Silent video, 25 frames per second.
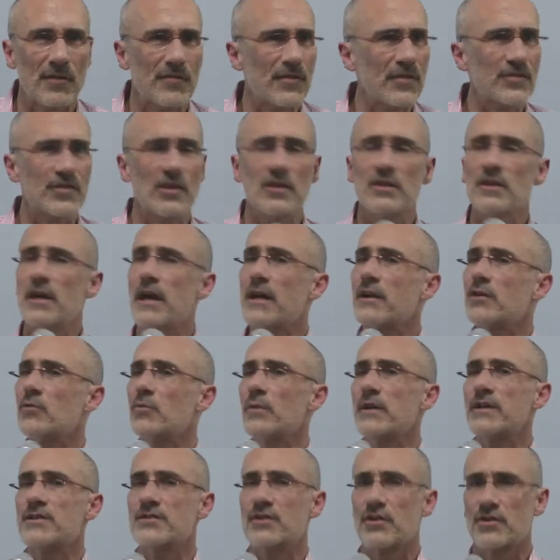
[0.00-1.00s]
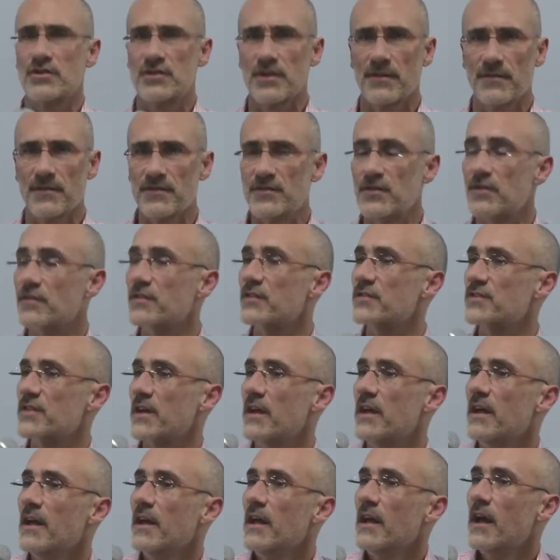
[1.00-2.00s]
There's a lot of research on this. There
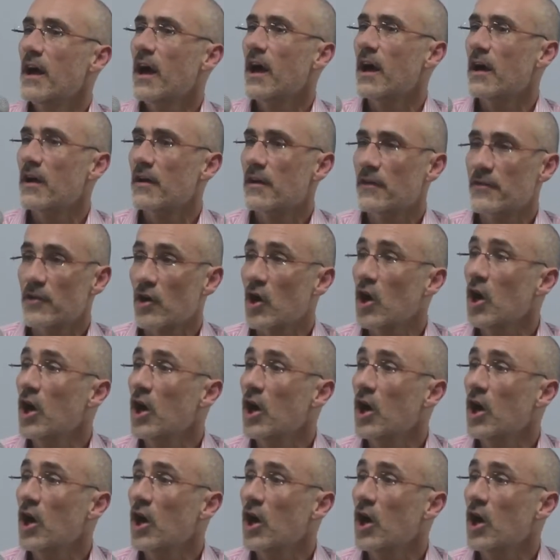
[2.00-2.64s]
are